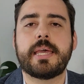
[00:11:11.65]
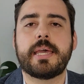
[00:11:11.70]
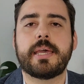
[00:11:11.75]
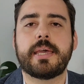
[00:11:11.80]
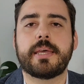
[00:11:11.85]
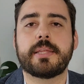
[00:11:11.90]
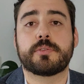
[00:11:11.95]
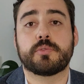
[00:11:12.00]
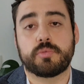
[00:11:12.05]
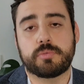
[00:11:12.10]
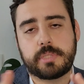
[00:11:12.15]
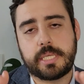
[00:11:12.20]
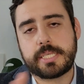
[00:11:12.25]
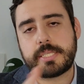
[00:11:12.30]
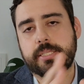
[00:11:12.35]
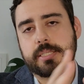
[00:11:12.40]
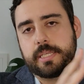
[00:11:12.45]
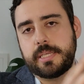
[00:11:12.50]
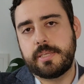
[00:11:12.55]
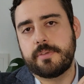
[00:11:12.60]
to
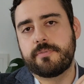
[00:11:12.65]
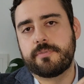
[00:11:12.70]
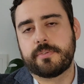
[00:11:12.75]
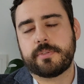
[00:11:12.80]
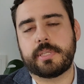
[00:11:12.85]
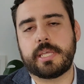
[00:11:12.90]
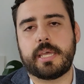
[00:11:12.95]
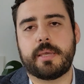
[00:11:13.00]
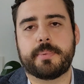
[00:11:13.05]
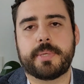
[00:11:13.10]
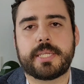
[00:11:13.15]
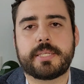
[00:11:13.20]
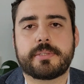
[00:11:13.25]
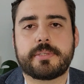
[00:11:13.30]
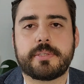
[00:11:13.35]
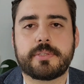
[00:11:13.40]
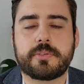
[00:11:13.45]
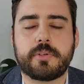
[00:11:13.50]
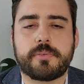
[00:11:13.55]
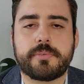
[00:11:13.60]
test if
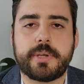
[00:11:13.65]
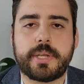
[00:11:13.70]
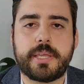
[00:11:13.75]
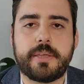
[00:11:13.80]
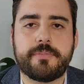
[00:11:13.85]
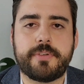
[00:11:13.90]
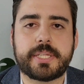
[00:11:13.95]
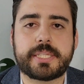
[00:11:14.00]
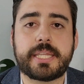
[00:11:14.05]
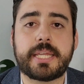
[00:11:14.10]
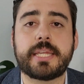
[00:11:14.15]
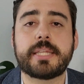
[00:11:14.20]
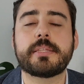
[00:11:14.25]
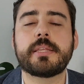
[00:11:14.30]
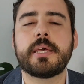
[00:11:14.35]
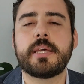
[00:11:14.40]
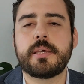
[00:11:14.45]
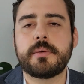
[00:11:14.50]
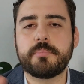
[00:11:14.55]
diabetes is already affecting it,